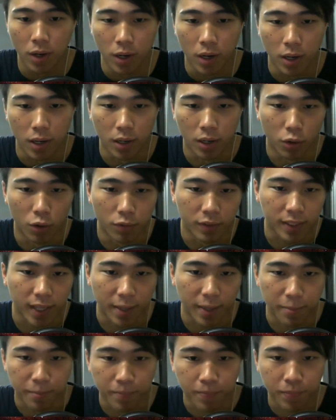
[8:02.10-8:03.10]
over
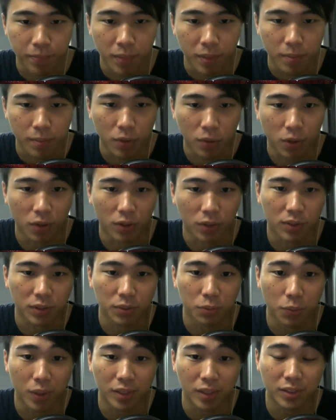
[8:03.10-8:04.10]
time. Because
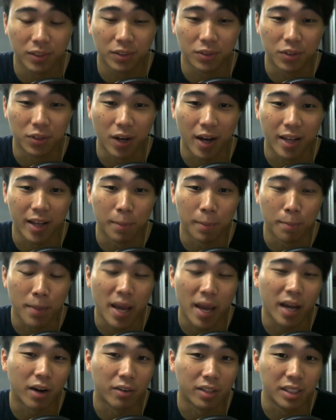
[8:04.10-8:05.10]
once you're at the
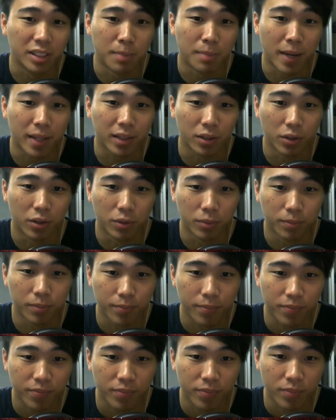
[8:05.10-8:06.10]
back of this battle,
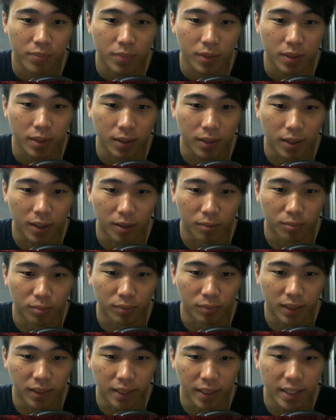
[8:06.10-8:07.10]

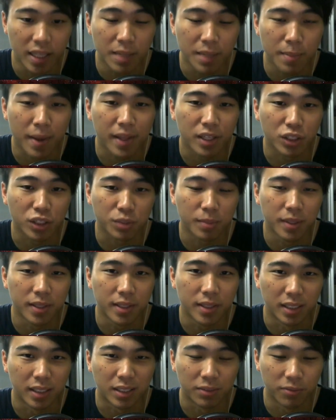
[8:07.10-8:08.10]
CD
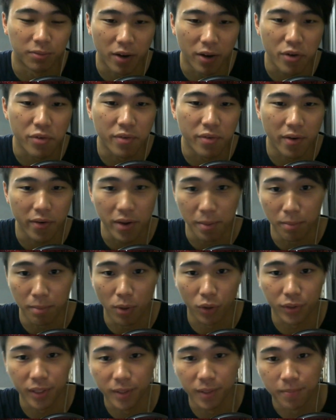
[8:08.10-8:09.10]
management is very, very
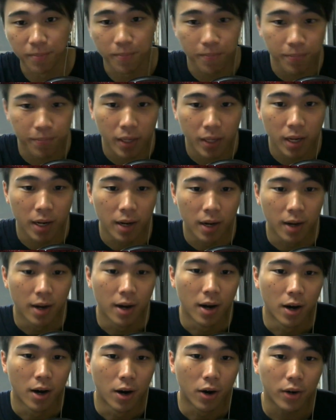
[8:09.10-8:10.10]
important.
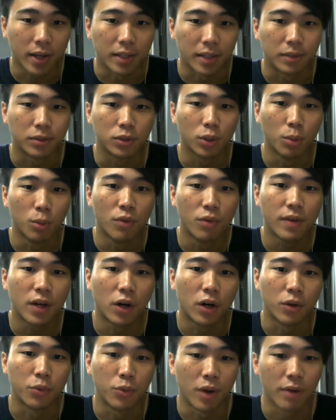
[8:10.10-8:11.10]
Okay, so moving
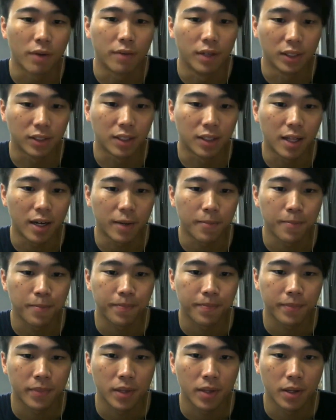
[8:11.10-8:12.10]
on, we have Ursula
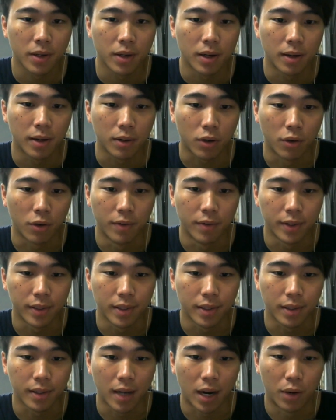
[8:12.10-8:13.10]

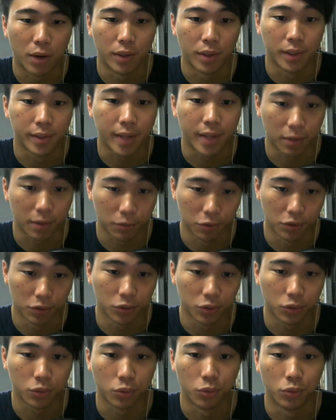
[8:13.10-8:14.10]
converting our dark
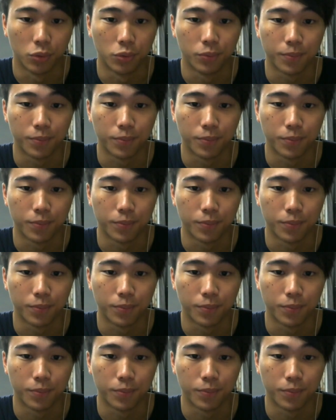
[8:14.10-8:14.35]
runes to